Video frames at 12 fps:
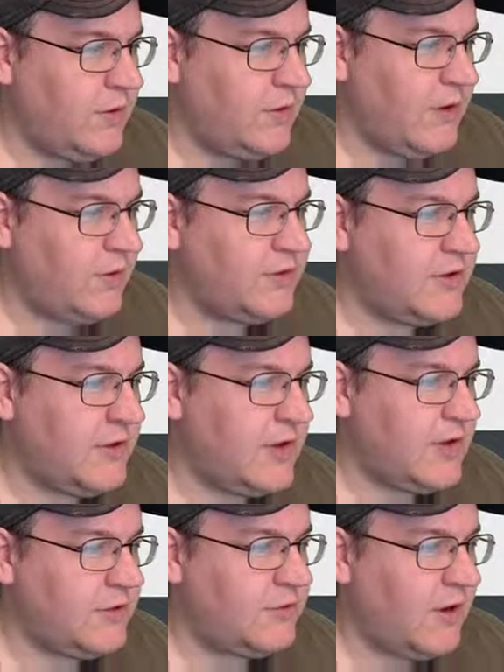left
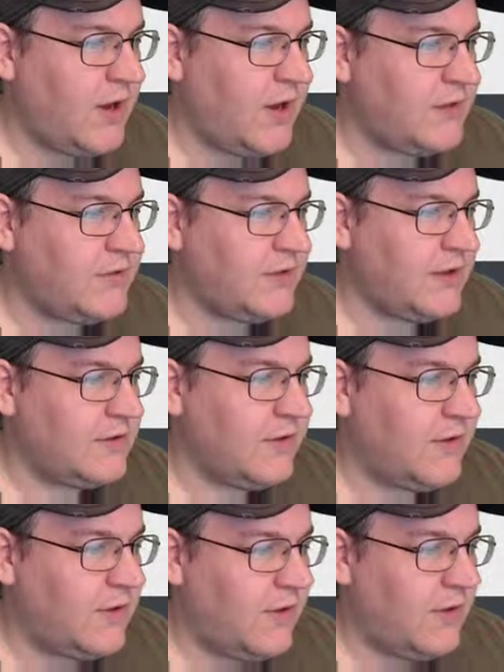click and drag, select
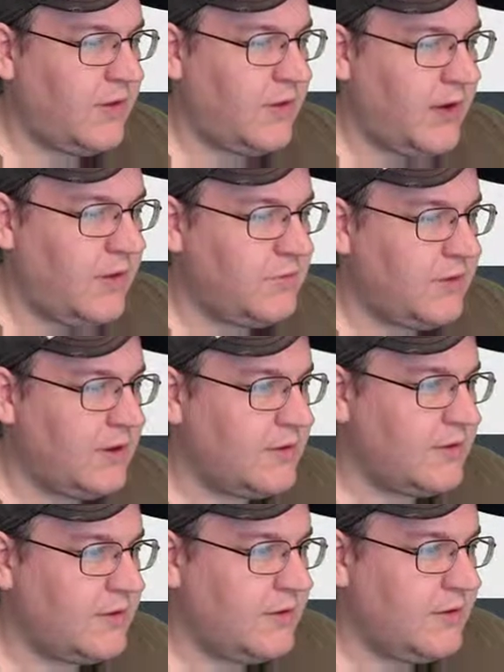all the objects.